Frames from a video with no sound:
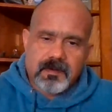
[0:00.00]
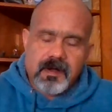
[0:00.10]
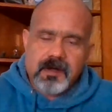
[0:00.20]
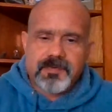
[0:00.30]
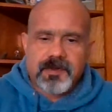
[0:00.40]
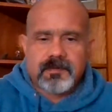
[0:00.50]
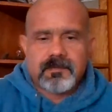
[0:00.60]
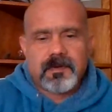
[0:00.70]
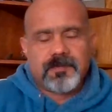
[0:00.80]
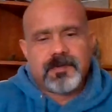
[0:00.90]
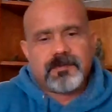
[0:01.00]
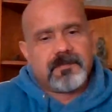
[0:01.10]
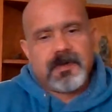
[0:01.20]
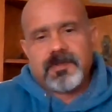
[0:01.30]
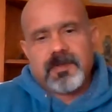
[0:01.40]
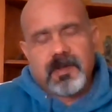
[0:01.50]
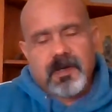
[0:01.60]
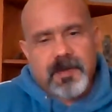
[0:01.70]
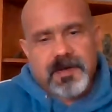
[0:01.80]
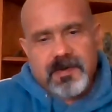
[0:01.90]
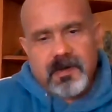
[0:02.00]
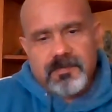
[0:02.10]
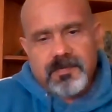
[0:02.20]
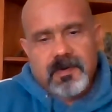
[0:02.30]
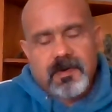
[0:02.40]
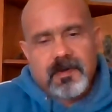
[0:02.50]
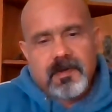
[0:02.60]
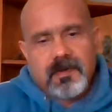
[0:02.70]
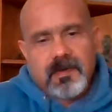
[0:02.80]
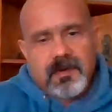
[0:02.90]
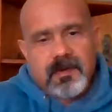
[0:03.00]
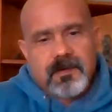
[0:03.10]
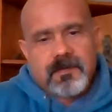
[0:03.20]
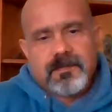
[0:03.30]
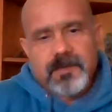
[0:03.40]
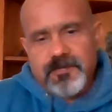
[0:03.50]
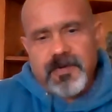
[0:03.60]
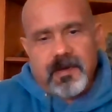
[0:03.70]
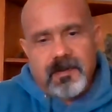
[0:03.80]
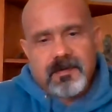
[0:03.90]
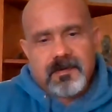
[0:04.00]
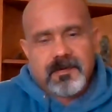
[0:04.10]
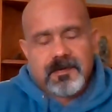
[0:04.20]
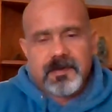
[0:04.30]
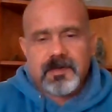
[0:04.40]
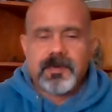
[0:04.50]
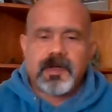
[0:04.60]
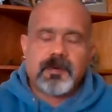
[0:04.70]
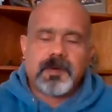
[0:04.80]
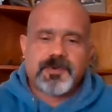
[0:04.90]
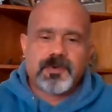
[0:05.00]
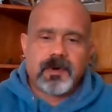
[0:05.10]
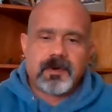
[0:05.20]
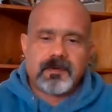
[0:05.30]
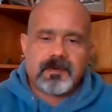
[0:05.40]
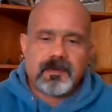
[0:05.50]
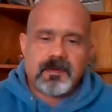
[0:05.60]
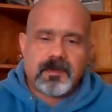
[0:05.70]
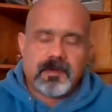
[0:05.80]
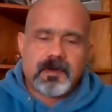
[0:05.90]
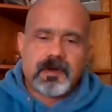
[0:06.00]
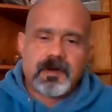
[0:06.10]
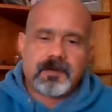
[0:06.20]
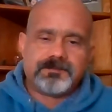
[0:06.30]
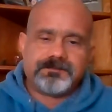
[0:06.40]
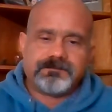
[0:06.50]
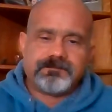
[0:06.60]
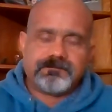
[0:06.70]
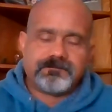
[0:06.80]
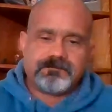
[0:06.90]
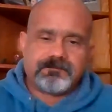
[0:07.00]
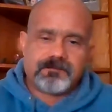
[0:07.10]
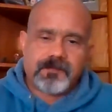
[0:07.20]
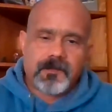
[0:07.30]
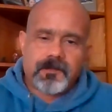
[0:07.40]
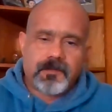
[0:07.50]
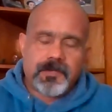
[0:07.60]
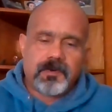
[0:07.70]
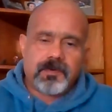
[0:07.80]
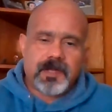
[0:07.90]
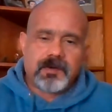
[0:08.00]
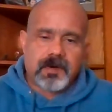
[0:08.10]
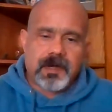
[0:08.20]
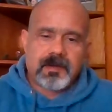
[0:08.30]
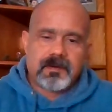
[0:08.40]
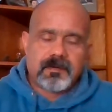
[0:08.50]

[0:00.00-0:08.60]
often, if you're anything like myself, we fail. We come up short. We don't get it right.